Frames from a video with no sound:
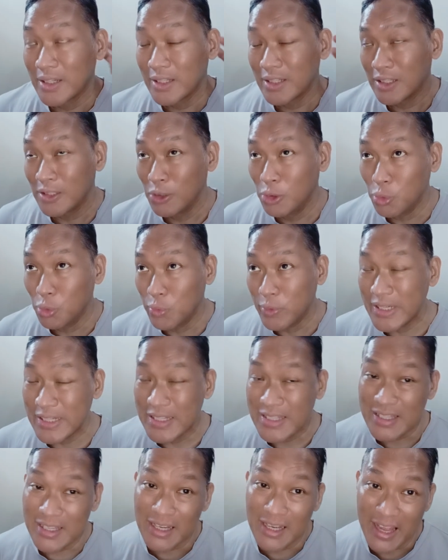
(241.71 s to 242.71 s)

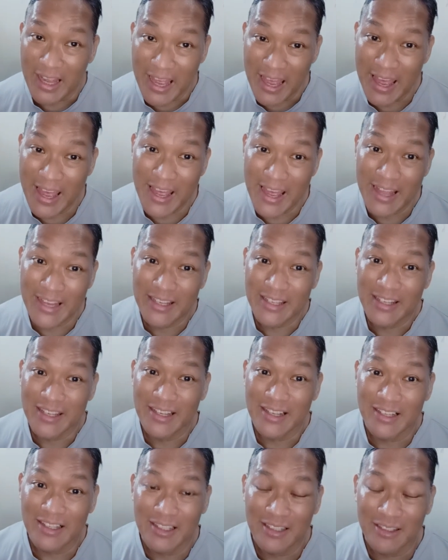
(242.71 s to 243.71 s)
Louisa and
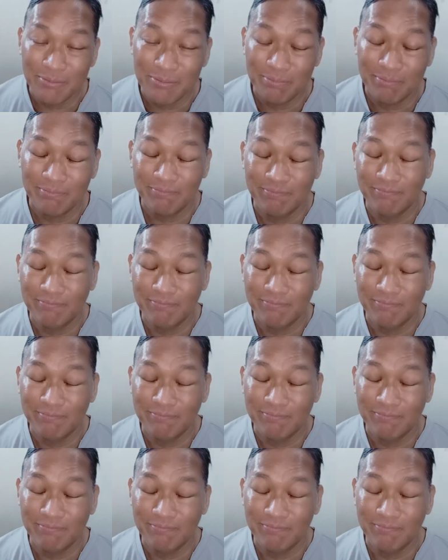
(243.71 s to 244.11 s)
um,